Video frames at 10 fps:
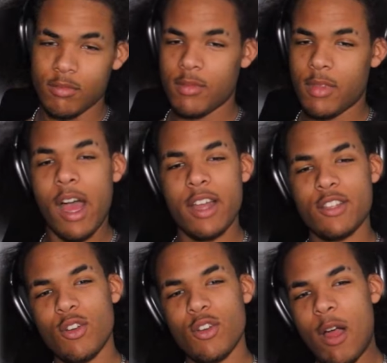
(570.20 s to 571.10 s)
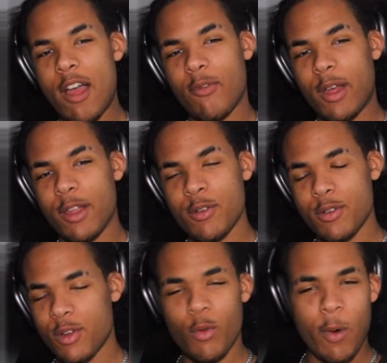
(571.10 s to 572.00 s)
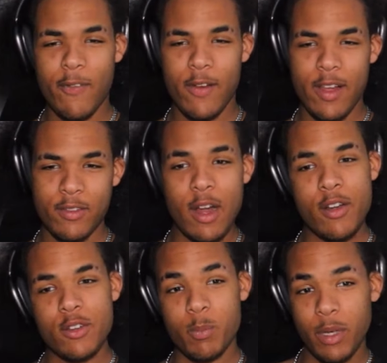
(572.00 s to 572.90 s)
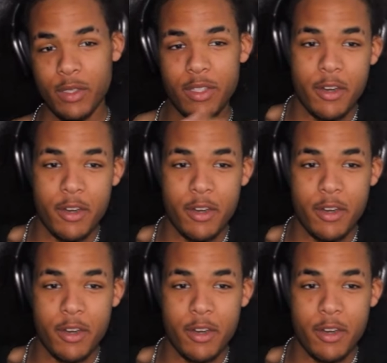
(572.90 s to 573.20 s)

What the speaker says: Nah, it's your Wi-Fi. Your Wi-Fi router is built out of